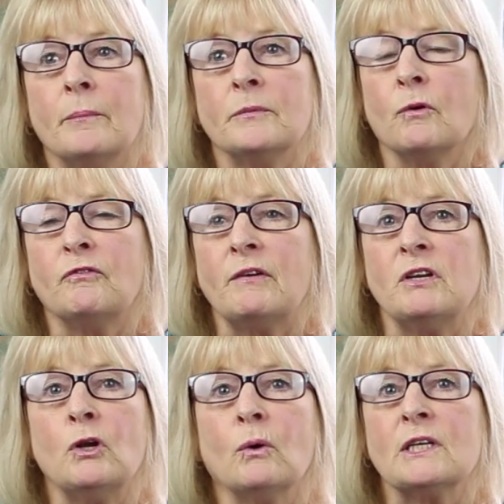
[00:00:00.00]
You're very
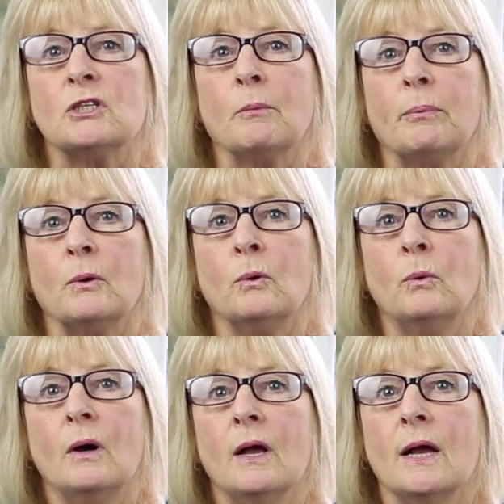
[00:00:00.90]

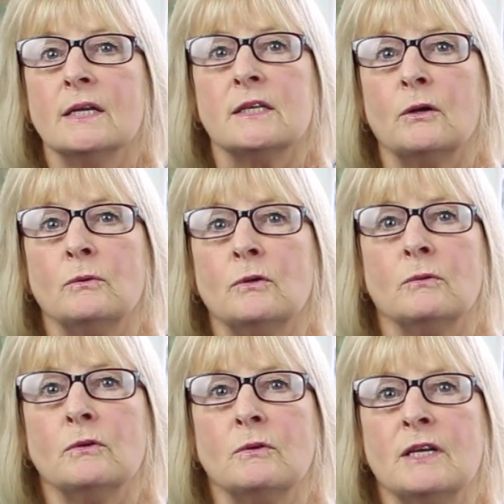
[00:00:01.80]
knowledgeable, so
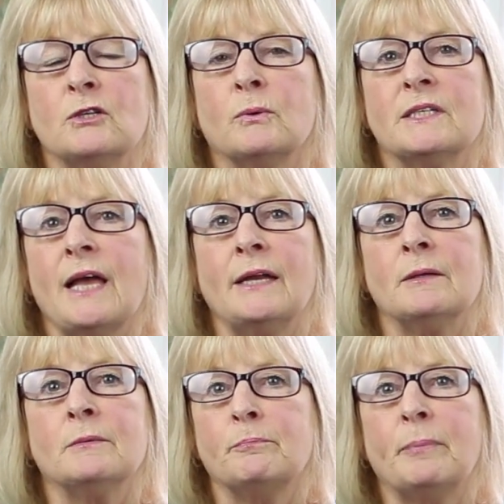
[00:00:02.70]
you need to
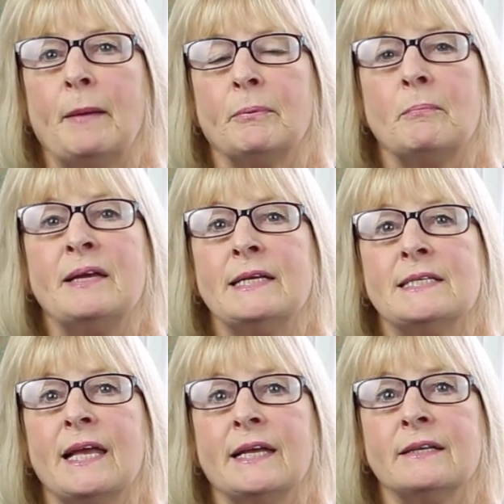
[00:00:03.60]
attend PEP
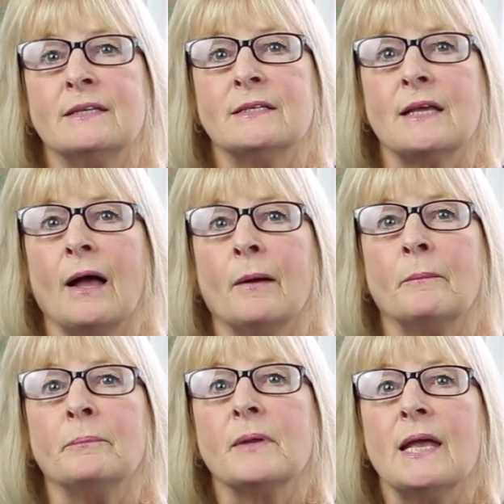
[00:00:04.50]
meetings,
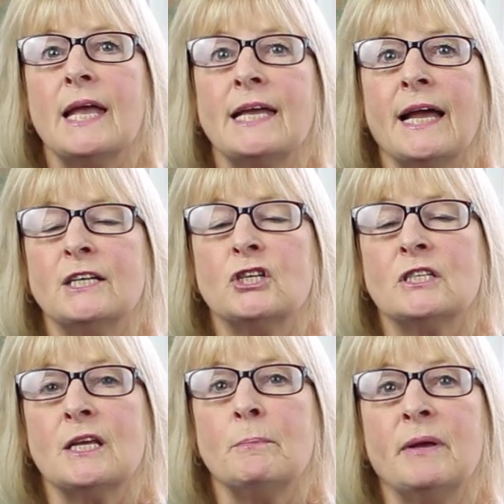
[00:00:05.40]

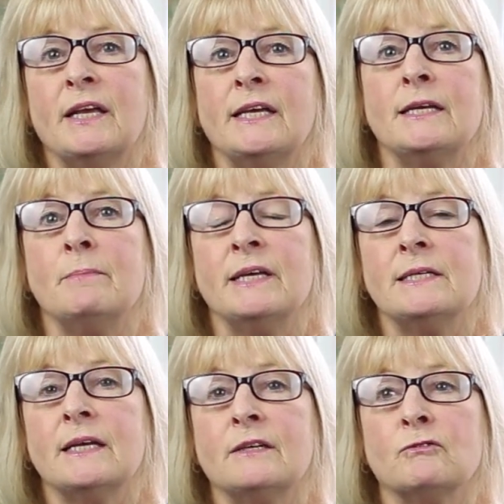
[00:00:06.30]
EHCP
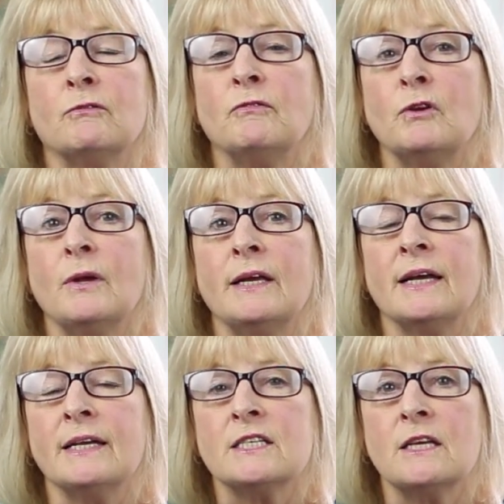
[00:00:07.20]
meetings,
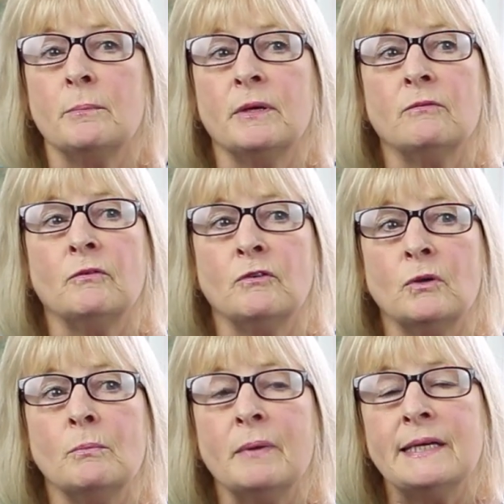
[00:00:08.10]
EHCP
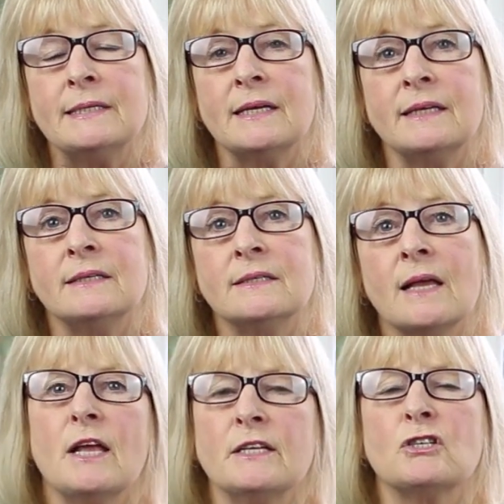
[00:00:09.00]
review meetings.
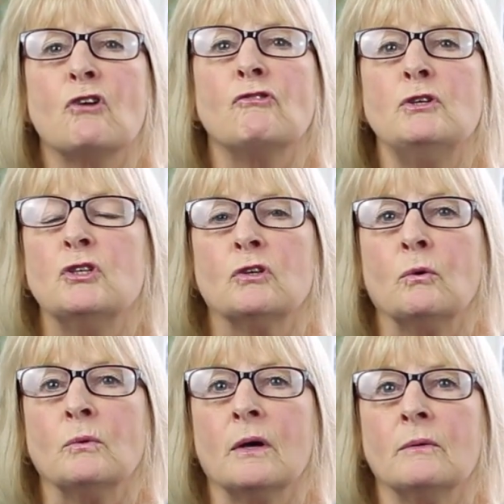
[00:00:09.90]
It's
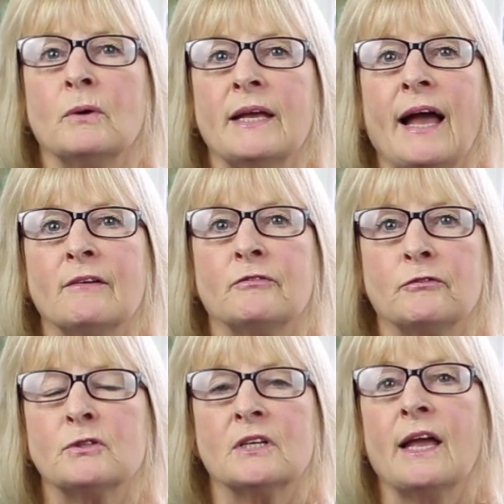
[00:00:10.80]
crucial that we have
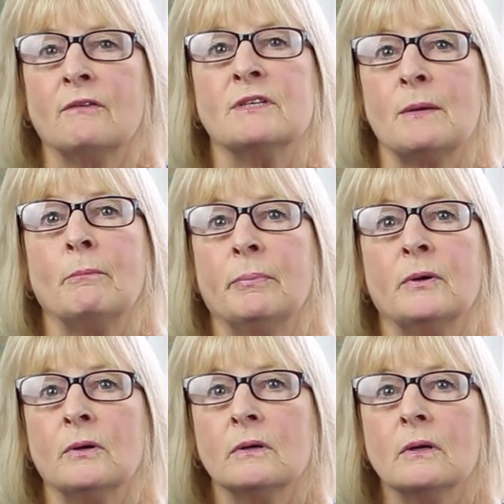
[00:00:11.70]
foster carers'
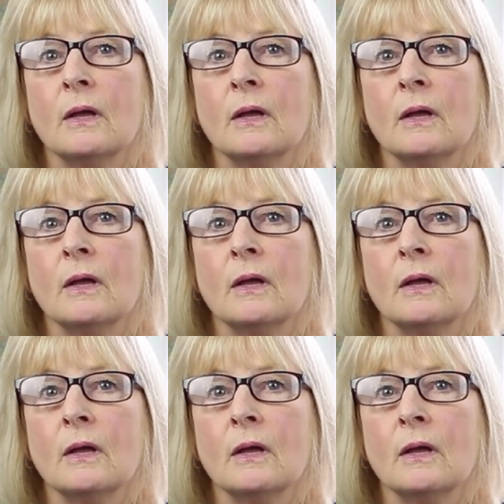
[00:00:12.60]
input